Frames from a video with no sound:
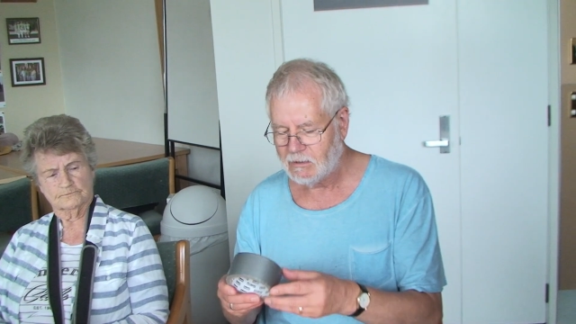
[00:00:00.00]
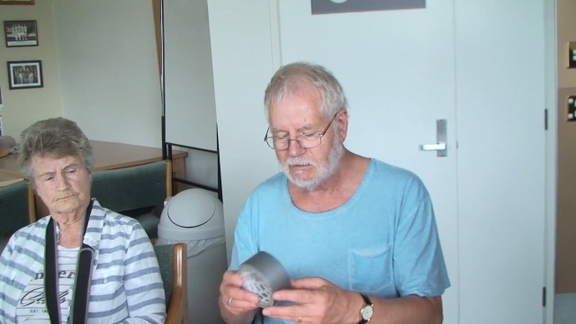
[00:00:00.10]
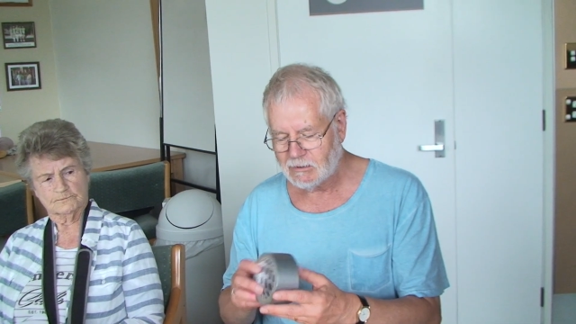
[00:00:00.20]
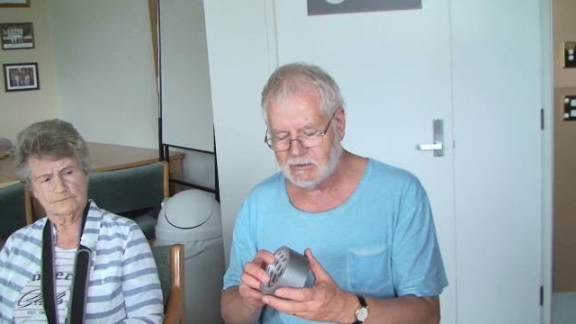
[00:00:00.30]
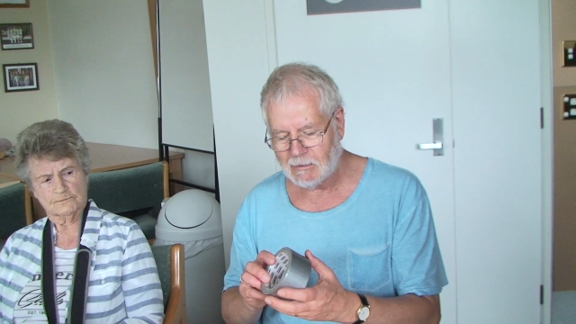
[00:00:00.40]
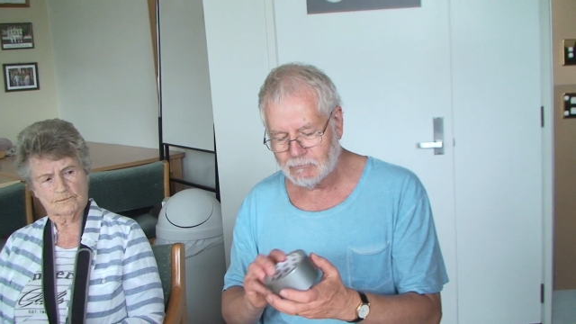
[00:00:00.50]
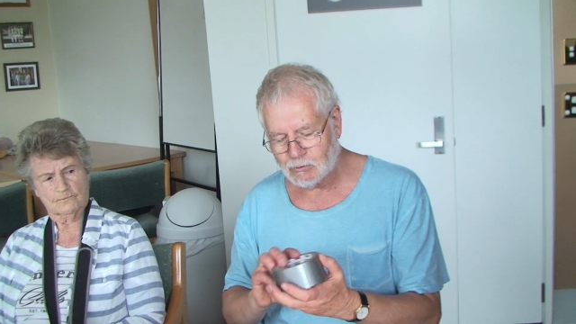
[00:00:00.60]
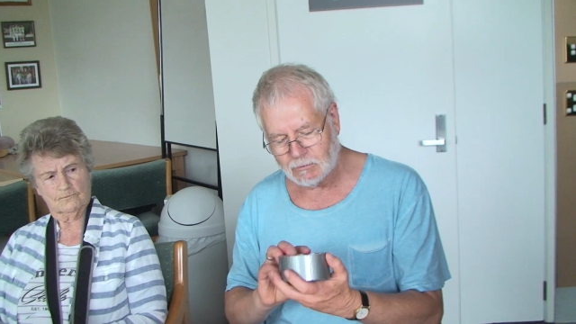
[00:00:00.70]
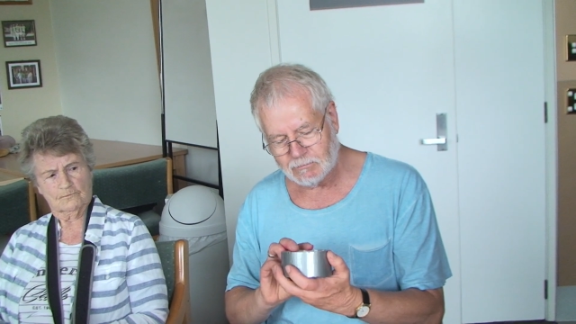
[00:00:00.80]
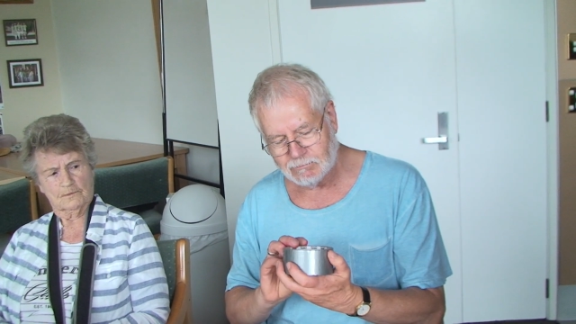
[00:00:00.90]
Speaker 1: there's some
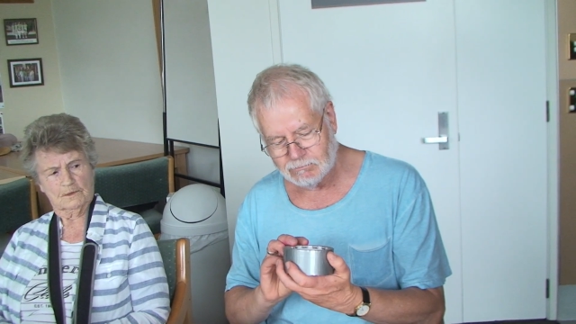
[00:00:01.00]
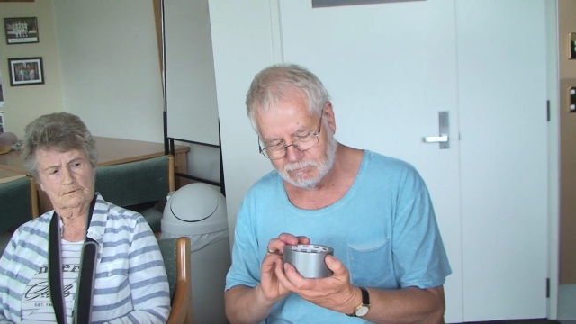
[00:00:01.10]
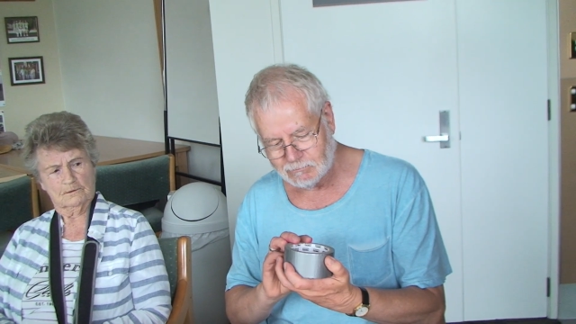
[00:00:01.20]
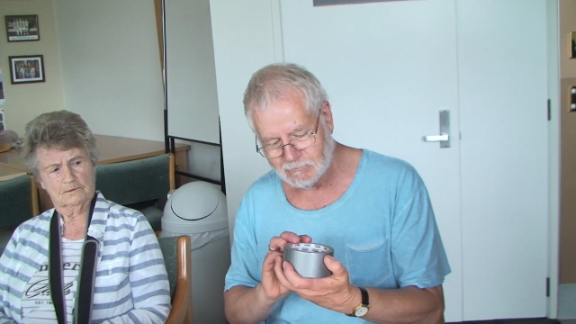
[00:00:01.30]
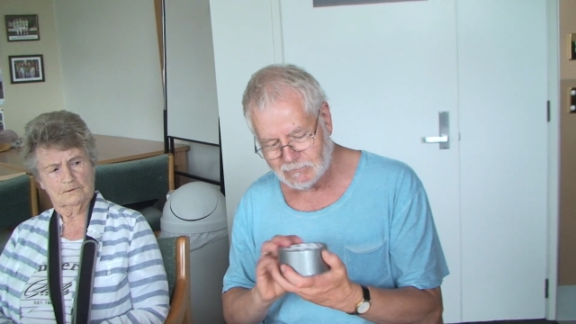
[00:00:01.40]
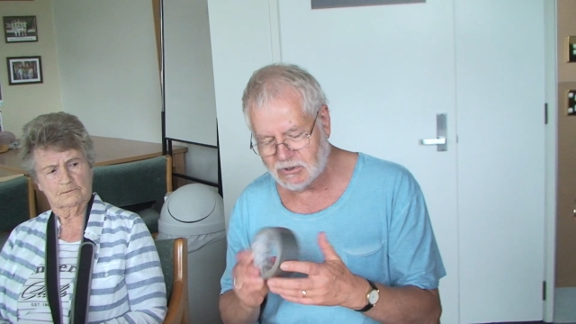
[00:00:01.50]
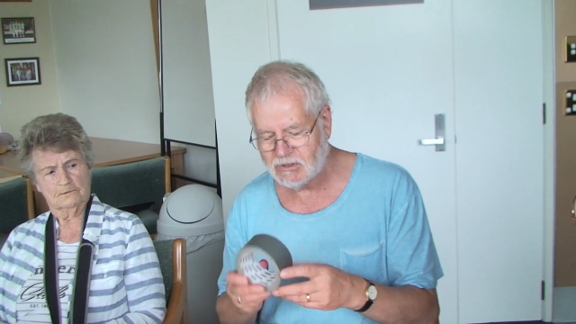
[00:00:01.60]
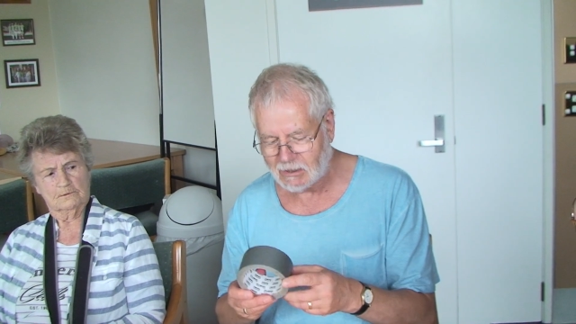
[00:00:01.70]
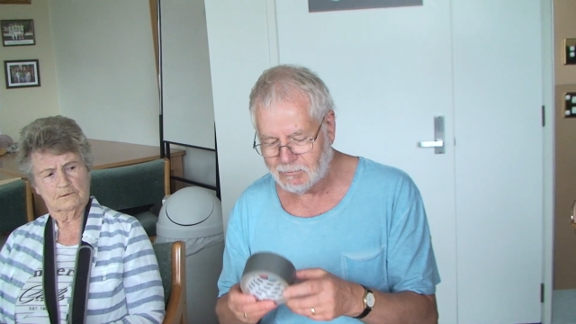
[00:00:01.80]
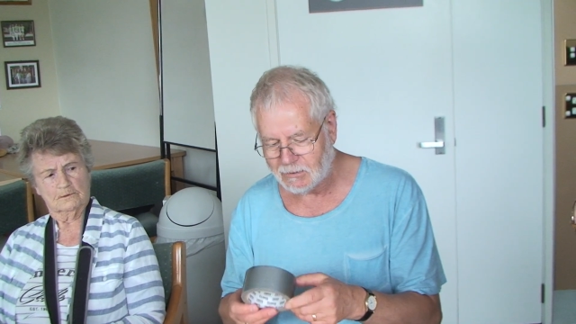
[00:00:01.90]
sort of
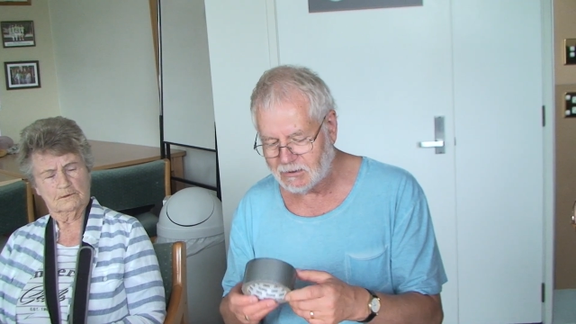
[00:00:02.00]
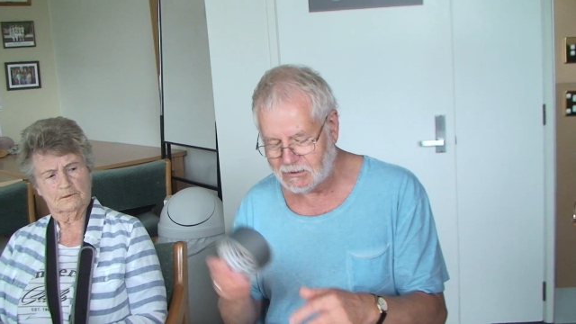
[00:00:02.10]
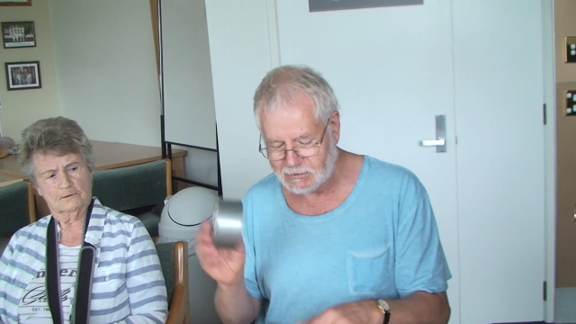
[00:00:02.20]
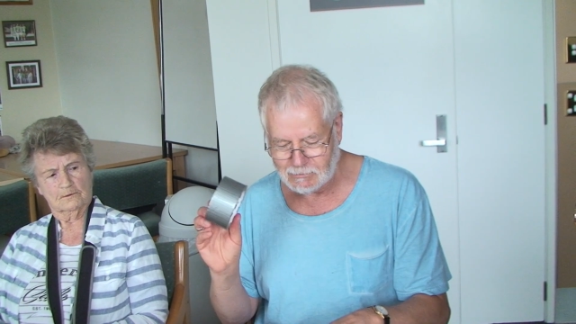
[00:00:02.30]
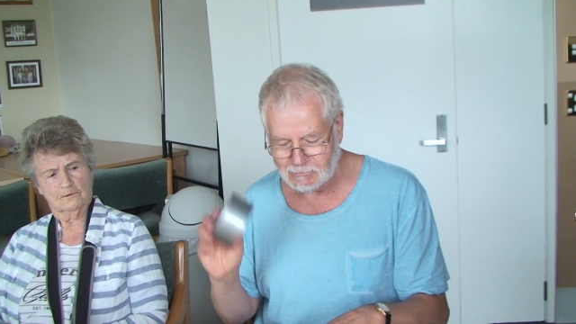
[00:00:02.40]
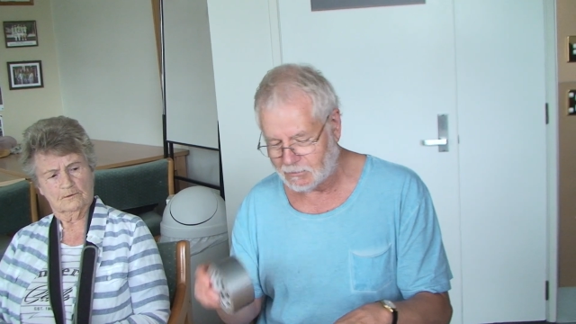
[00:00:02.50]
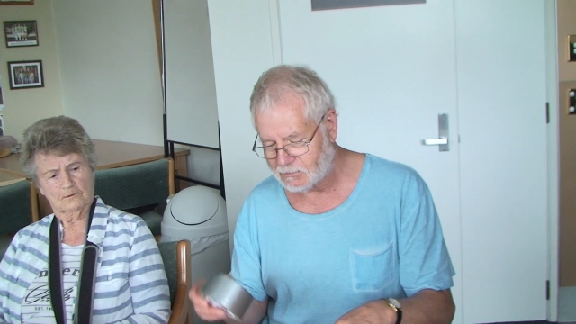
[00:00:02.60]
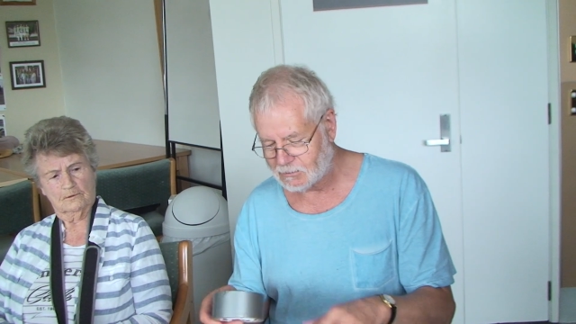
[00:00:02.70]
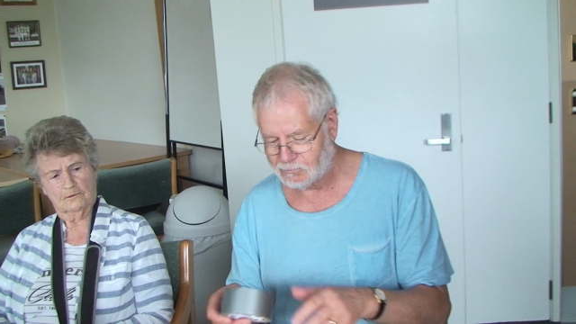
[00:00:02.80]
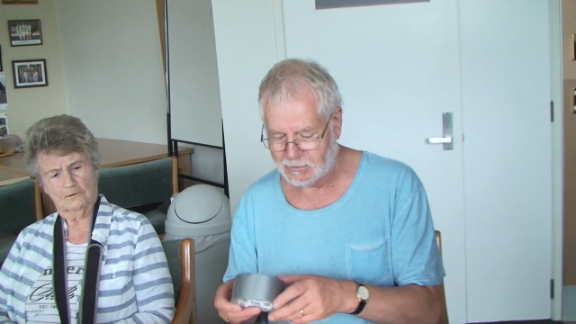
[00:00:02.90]
stickability to it, I
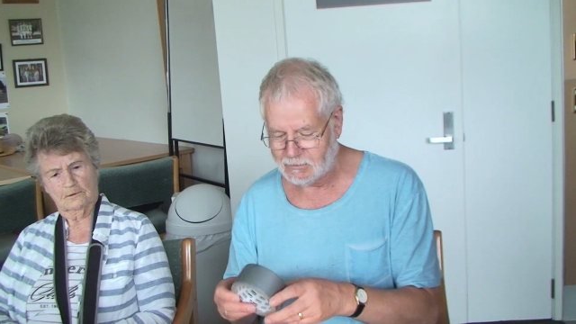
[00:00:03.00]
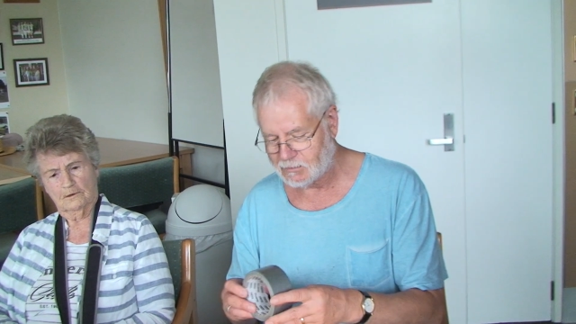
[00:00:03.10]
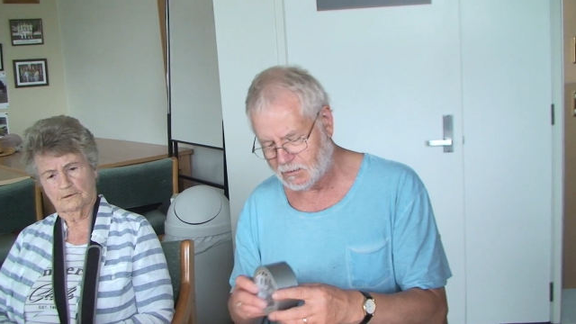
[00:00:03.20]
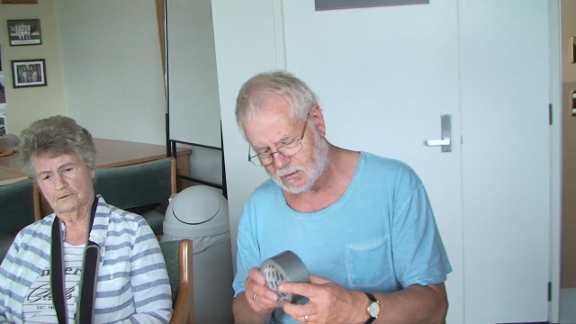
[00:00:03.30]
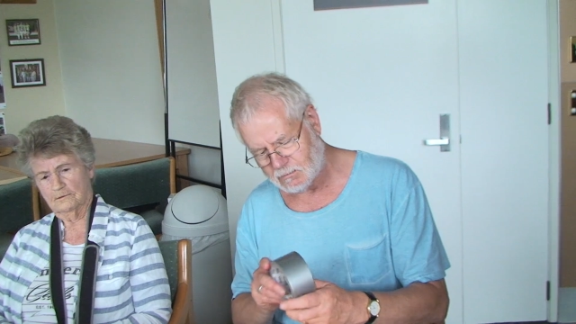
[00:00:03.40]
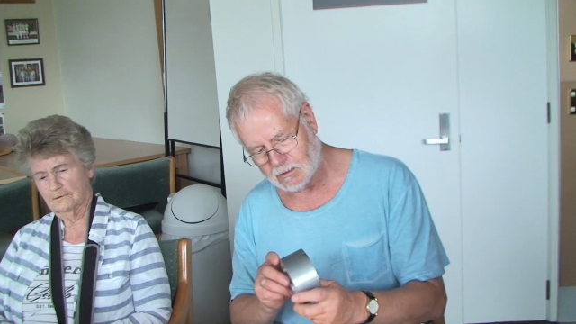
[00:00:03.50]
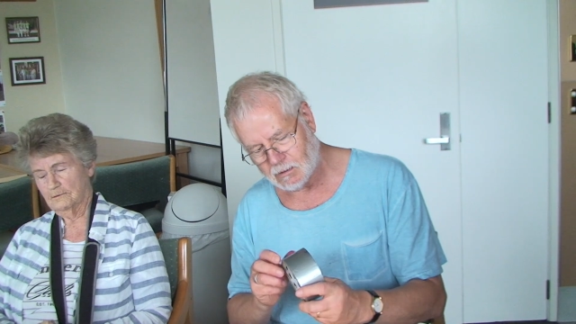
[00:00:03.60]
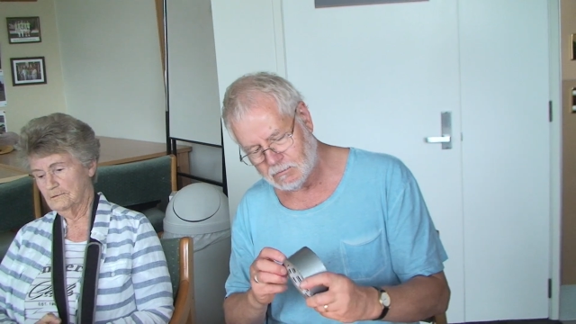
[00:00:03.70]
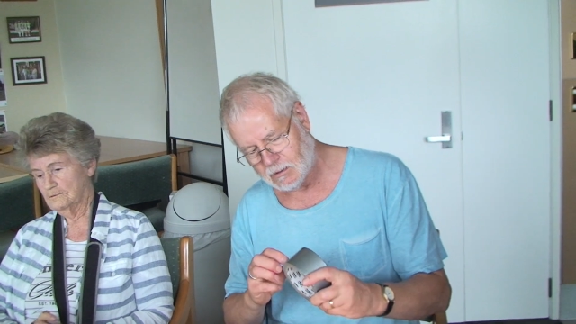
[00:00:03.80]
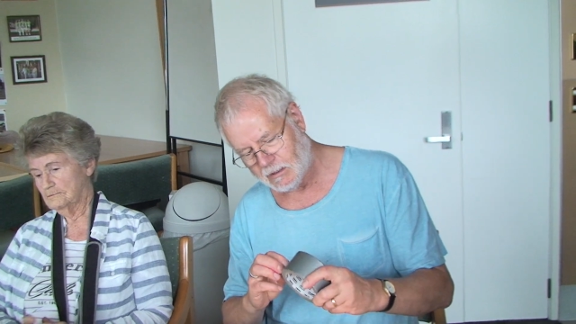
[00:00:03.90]
suppose. I don't know.